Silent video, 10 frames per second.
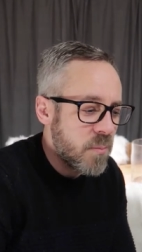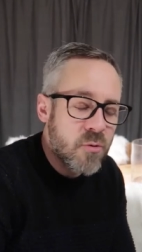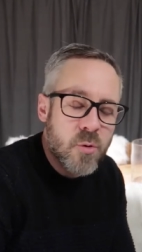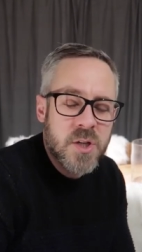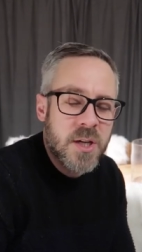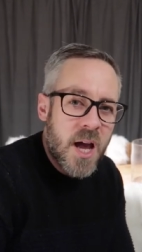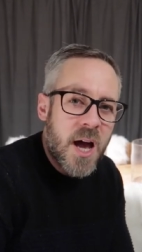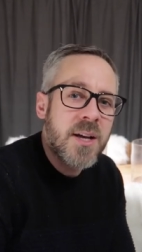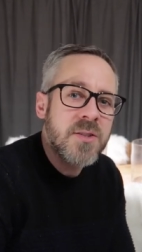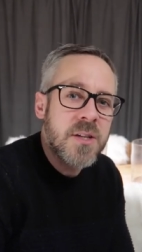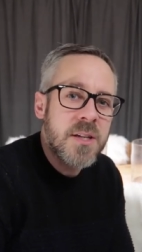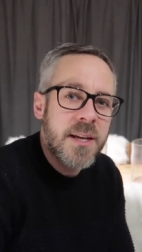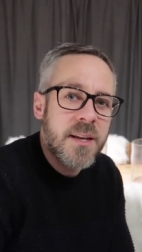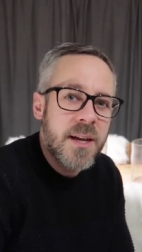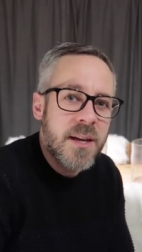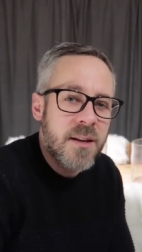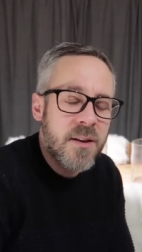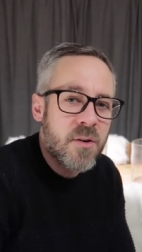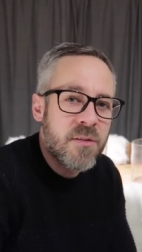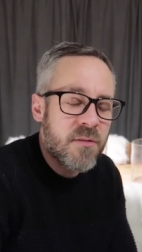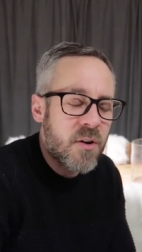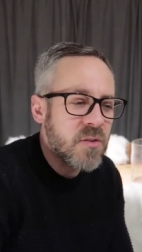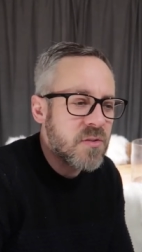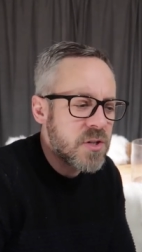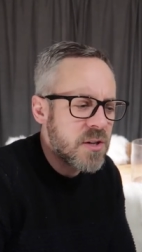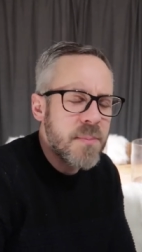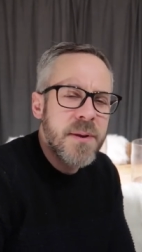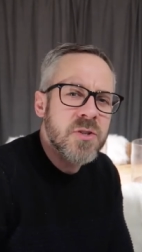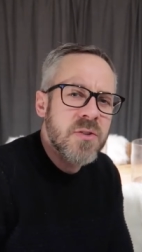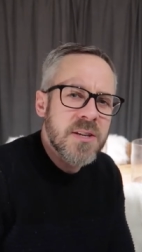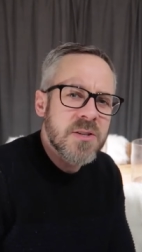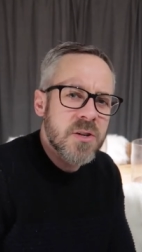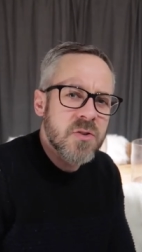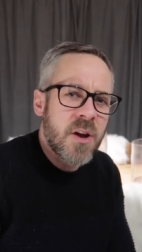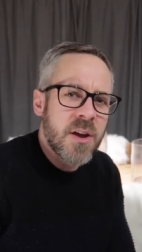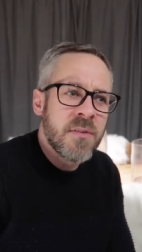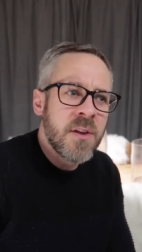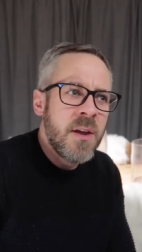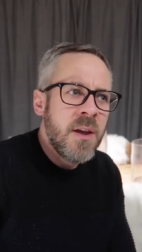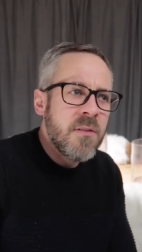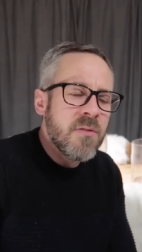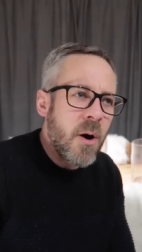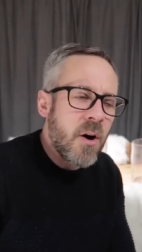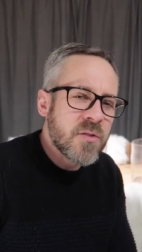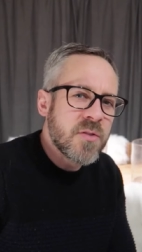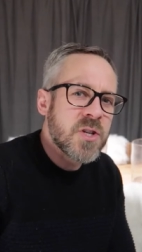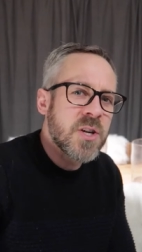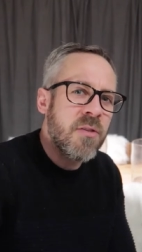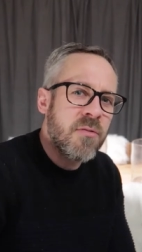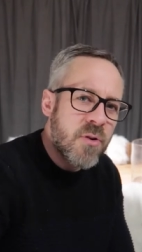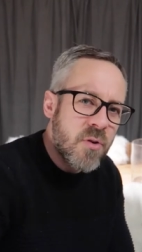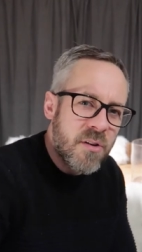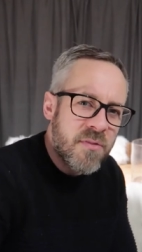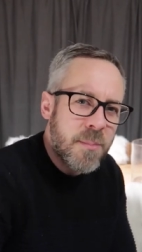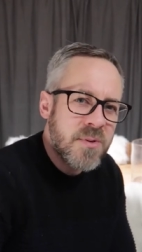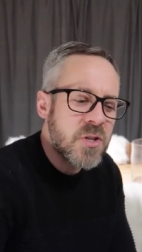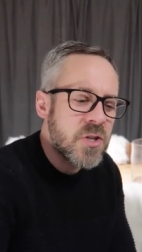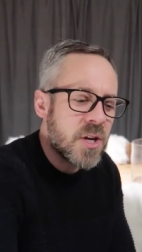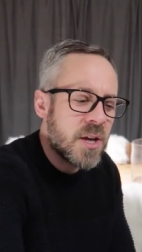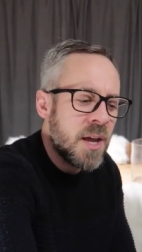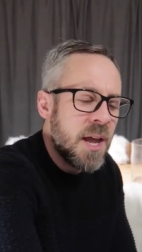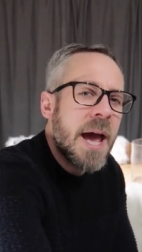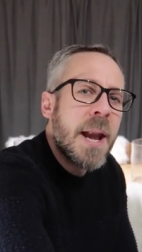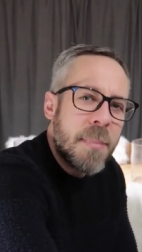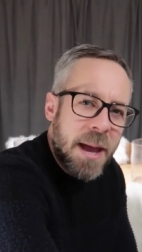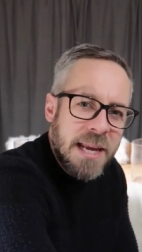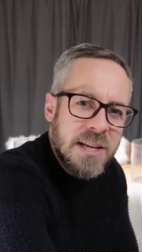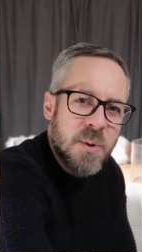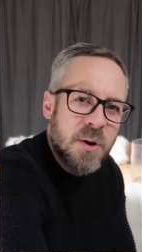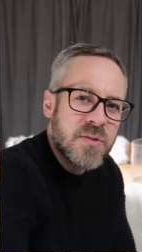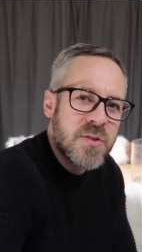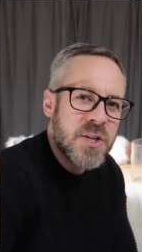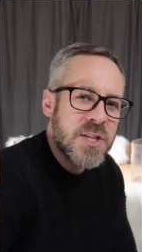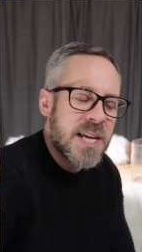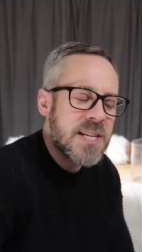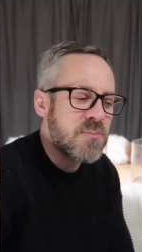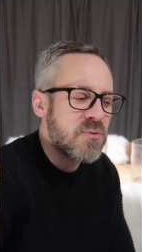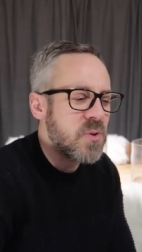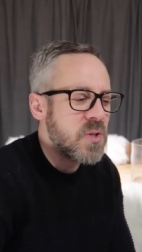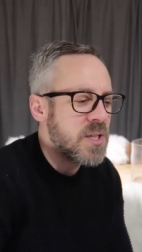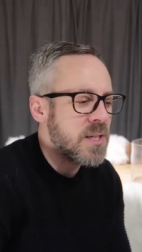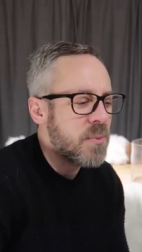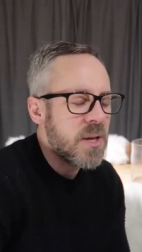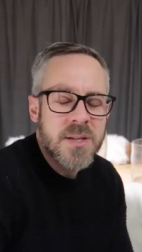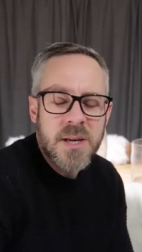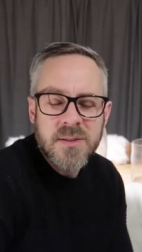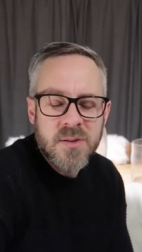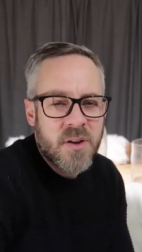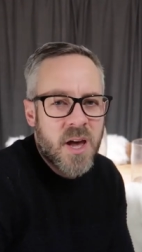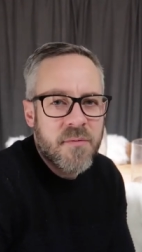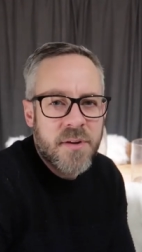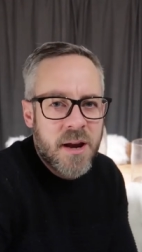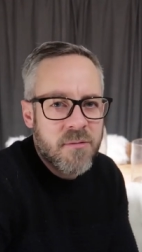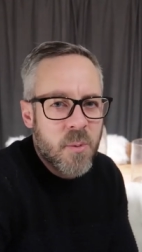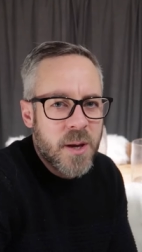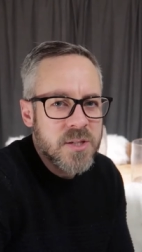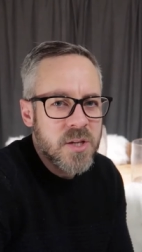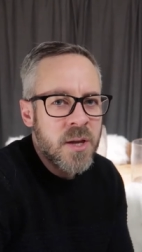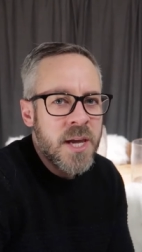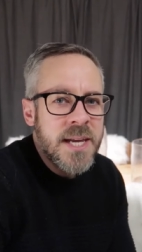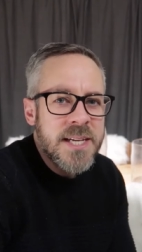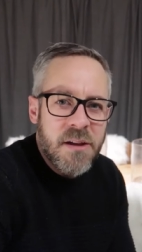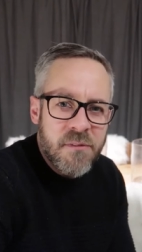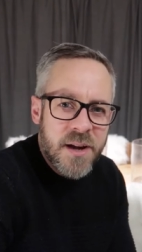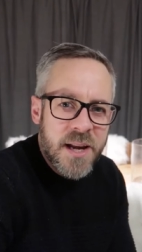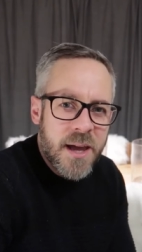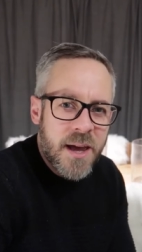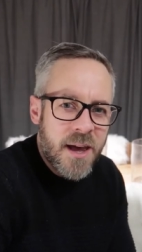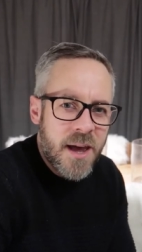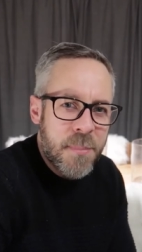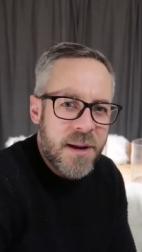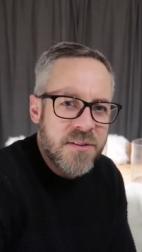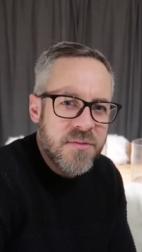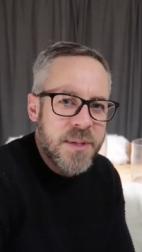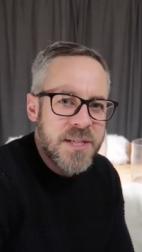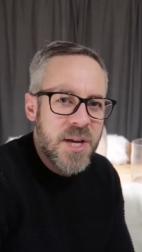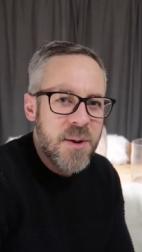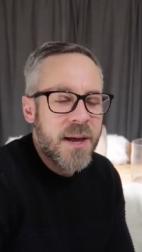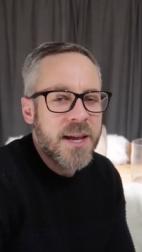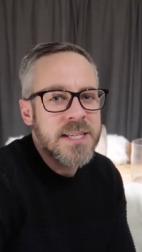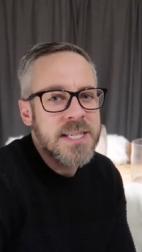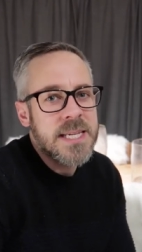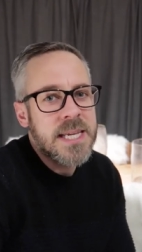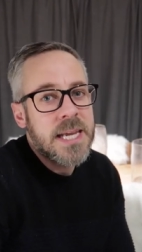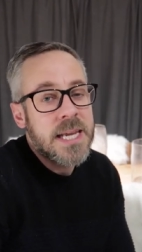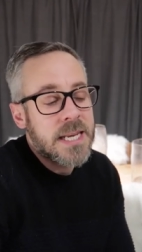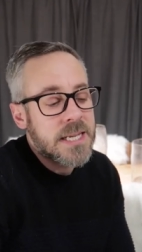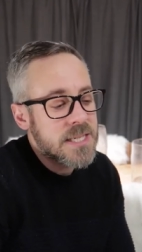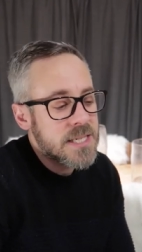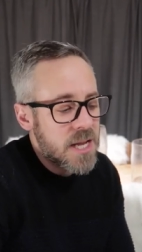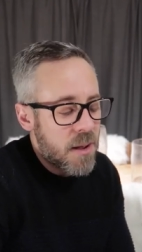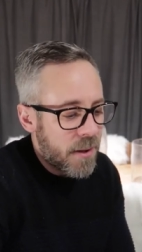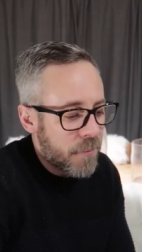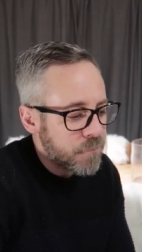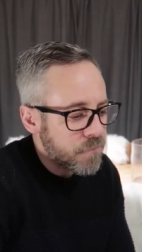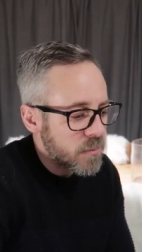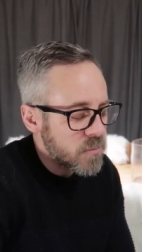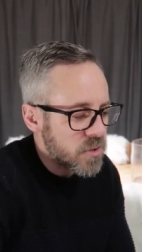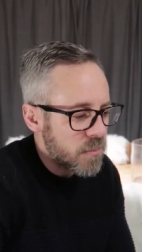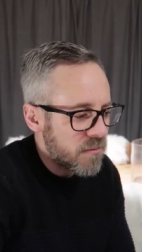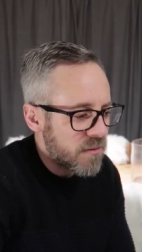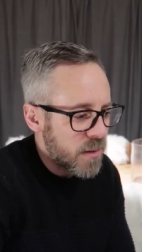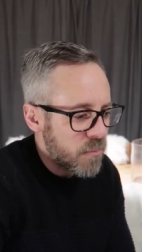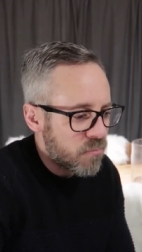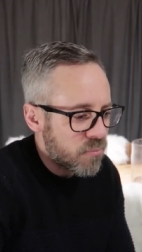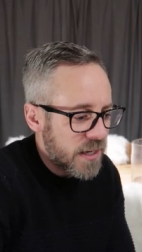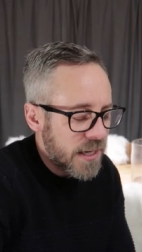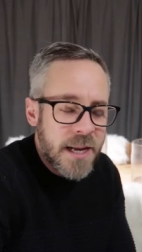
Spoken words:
Broughton Castle in the north of Oxfordshire. It's a bit strange because I drive from Oxfordshire through Northamptonshire and then back into Oxfordshire to get to Broughton, but it's only sort of half an hour away. So definitely a place for me to go back and see in the summer. I'm sure it'd be very pretty.